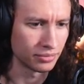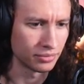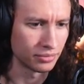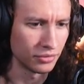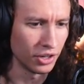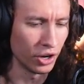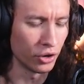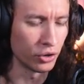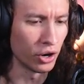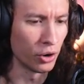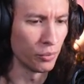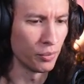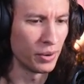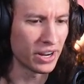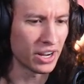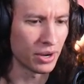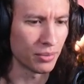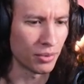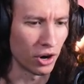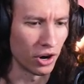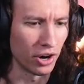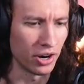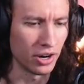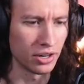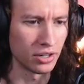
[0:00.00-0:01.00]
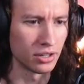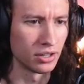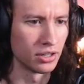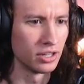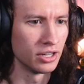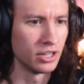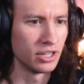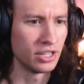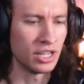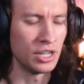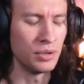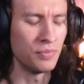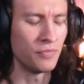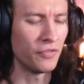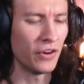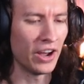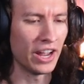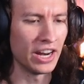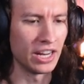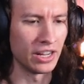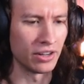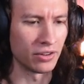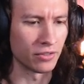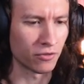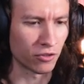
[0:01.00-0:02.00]
No, don't pick up art. Keep
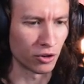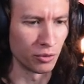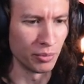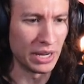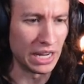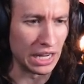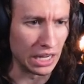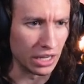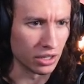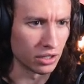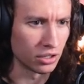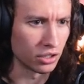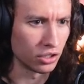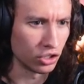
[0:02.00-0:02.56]
fighting for me.